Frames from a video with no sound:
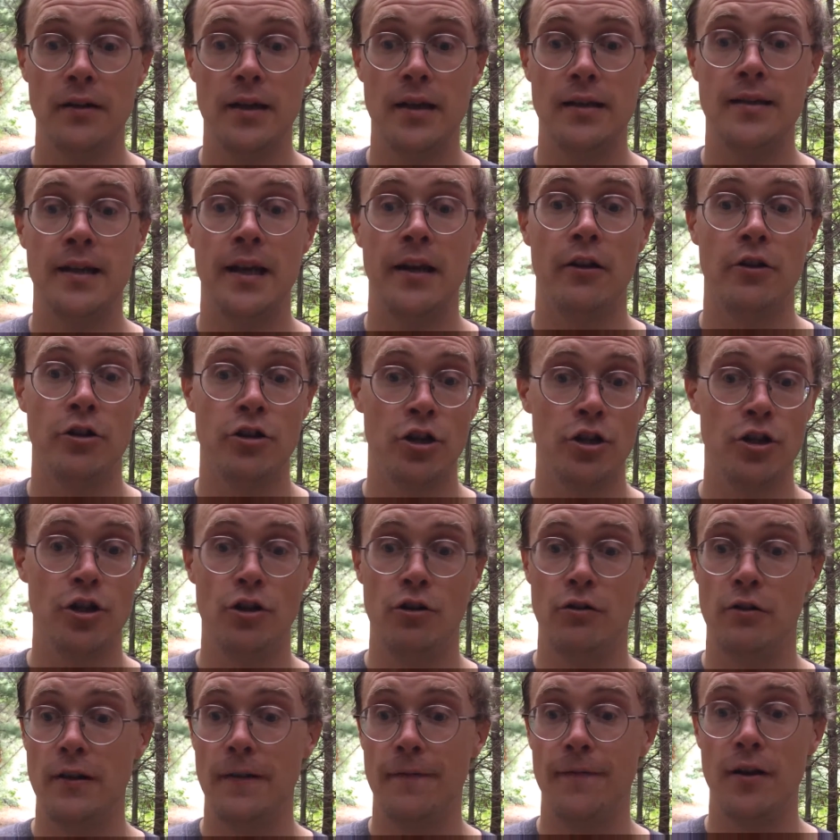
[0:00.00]
Nintendo should
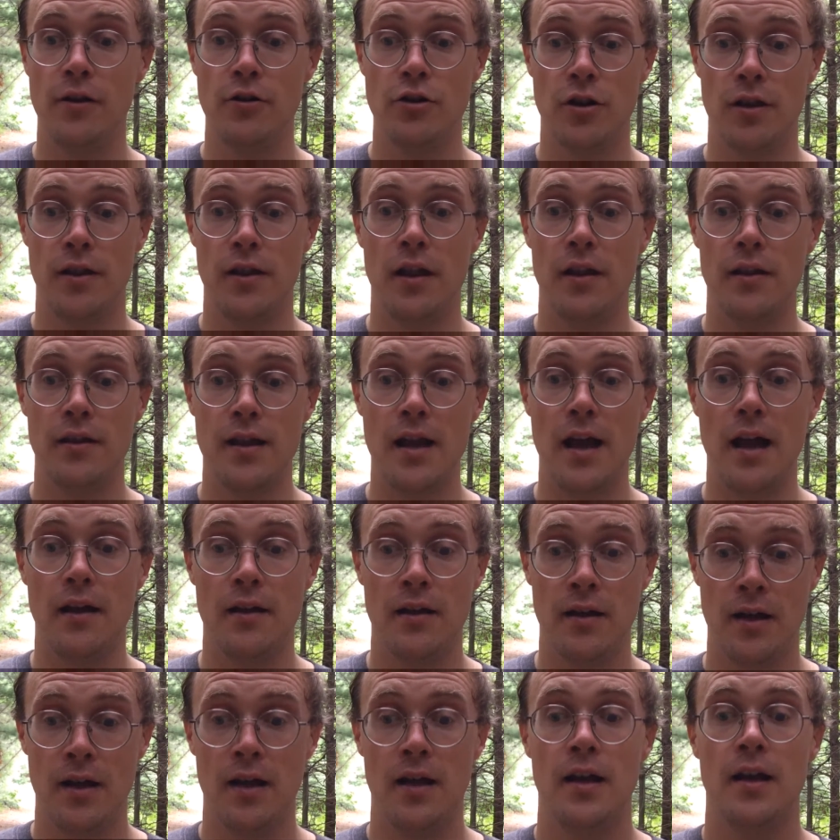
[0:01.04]
do in the future says, yeah.
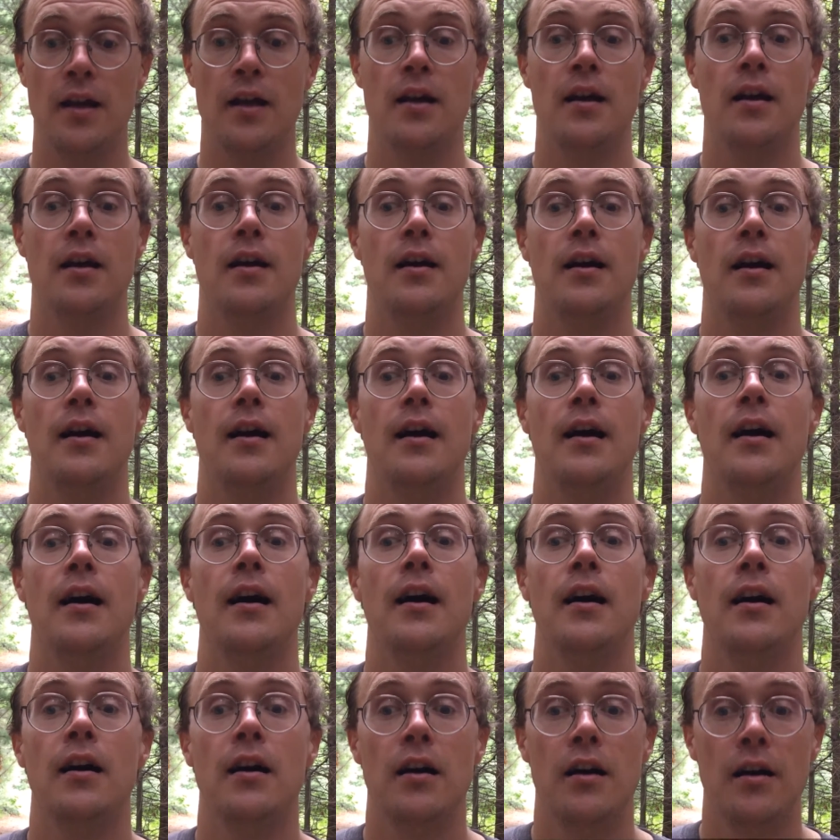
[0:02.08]

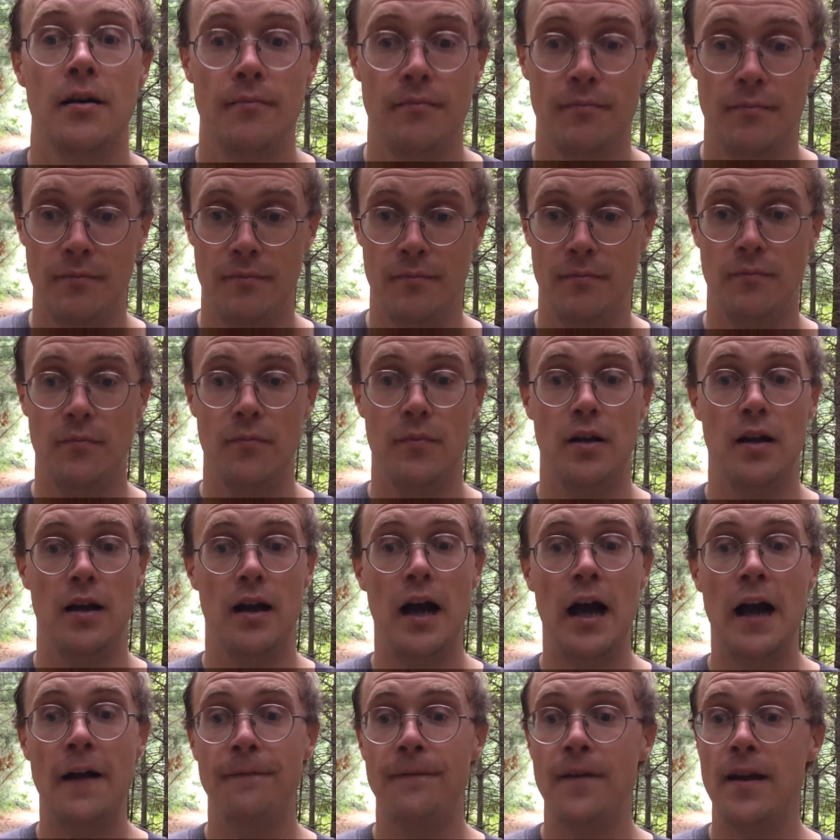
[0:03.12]

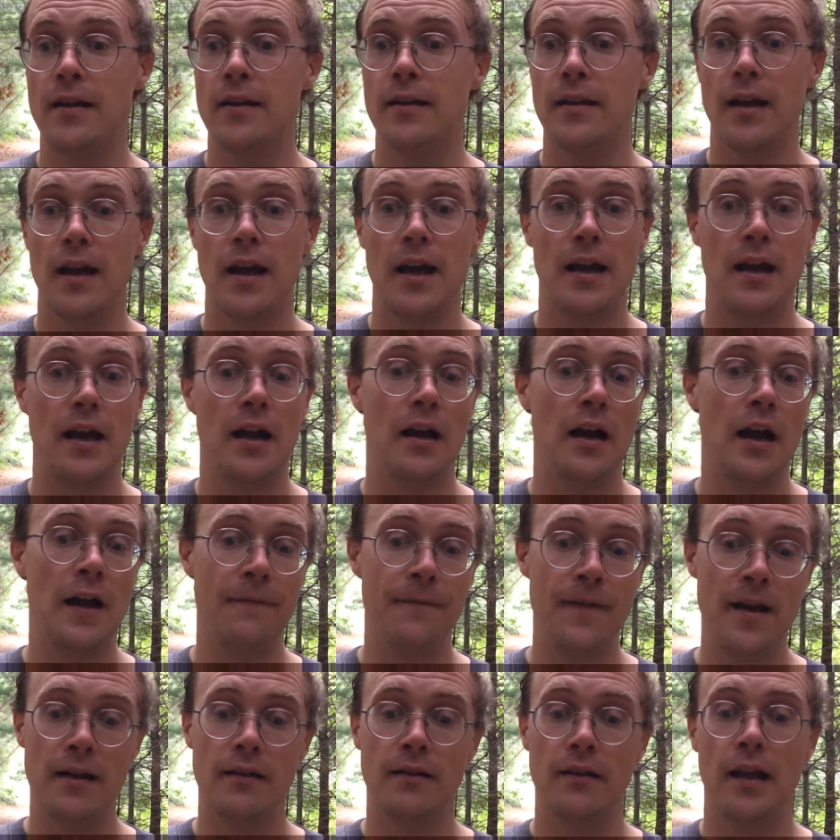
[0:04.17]
I think I
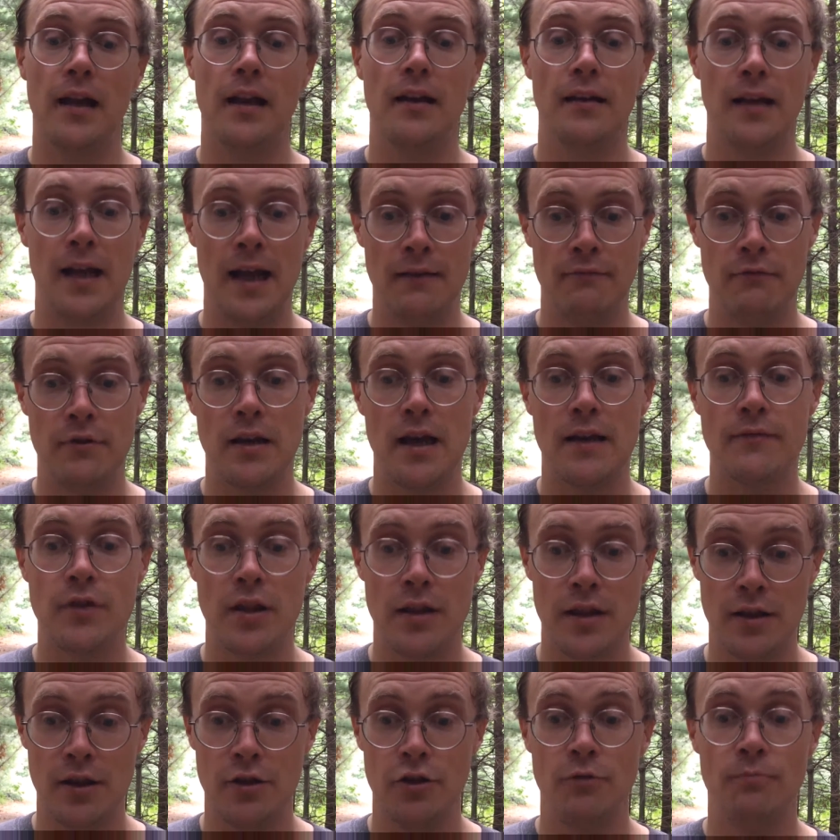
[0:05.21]
would like to
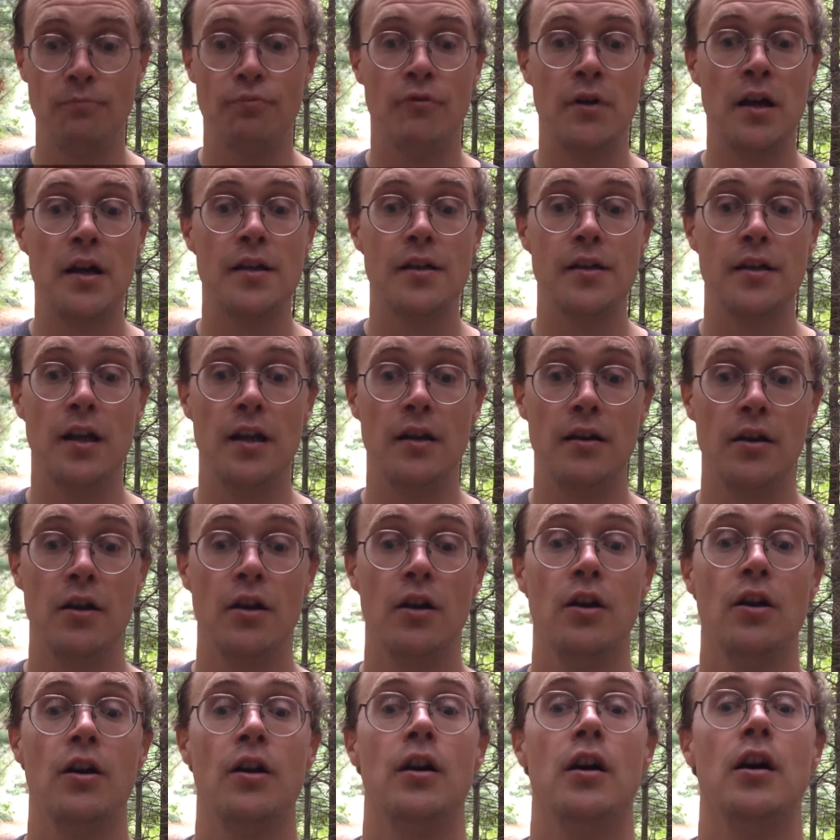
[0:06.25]
see the new president
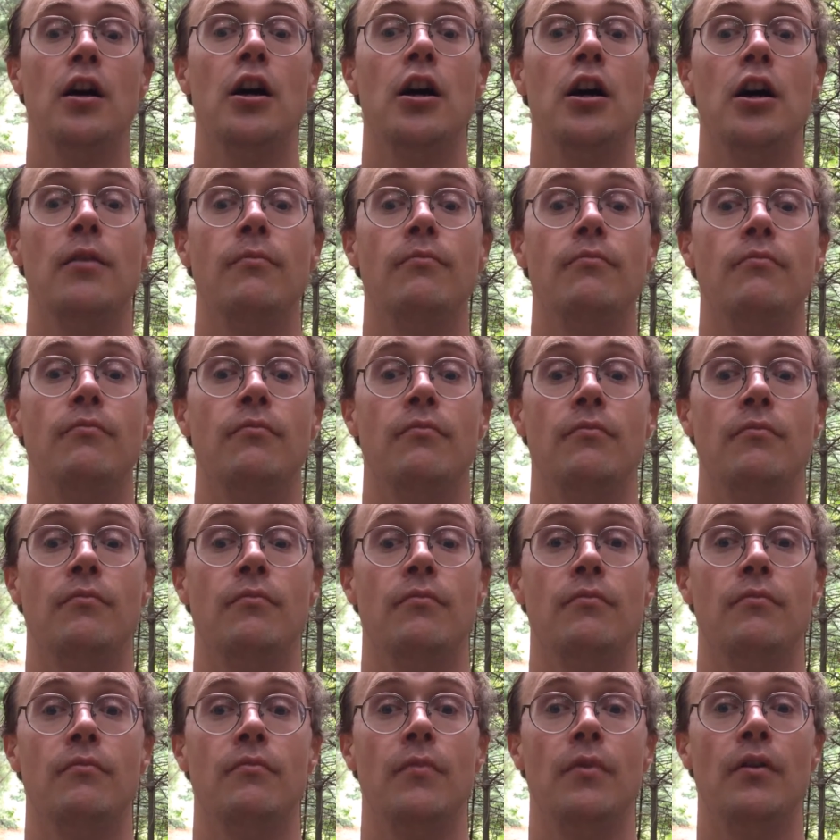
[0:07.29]

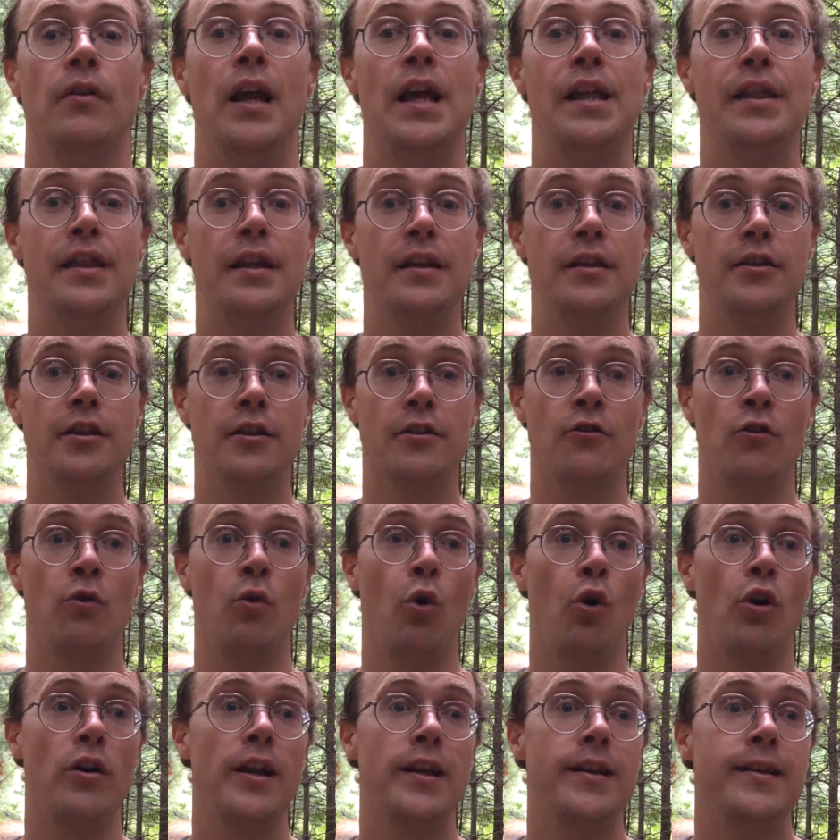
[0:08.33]
listen to
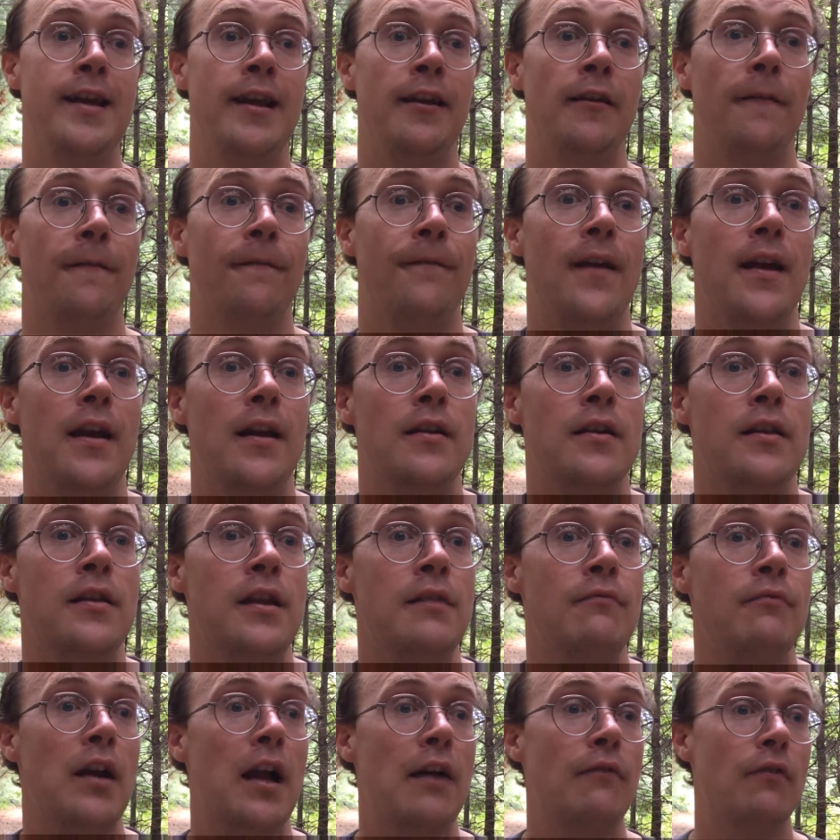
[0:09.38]
core Nintendo fans, see
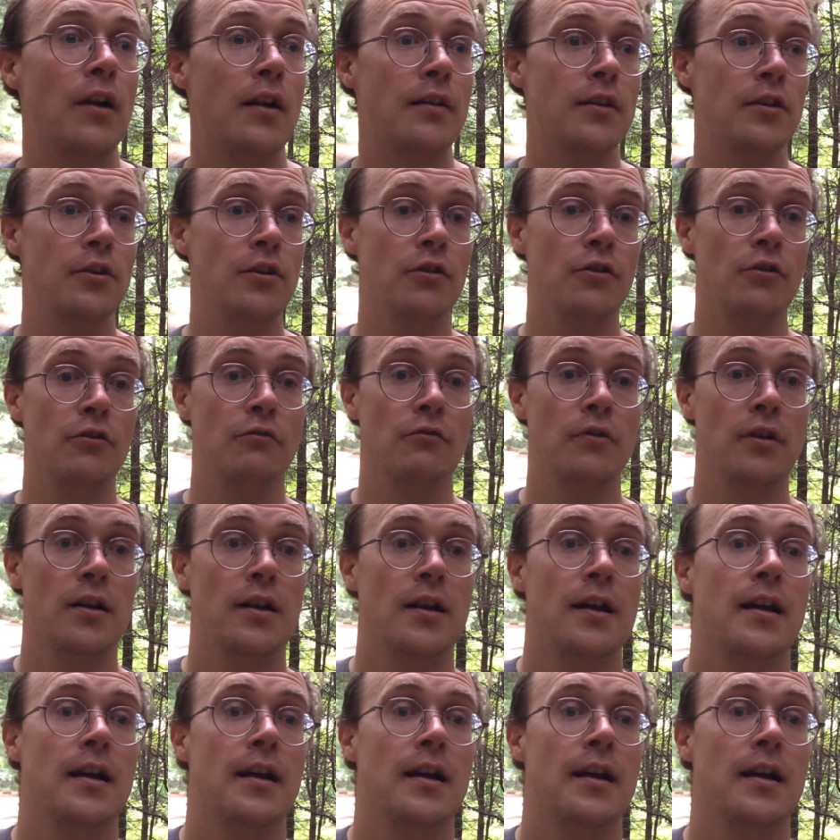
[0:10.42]
what I'd like to do.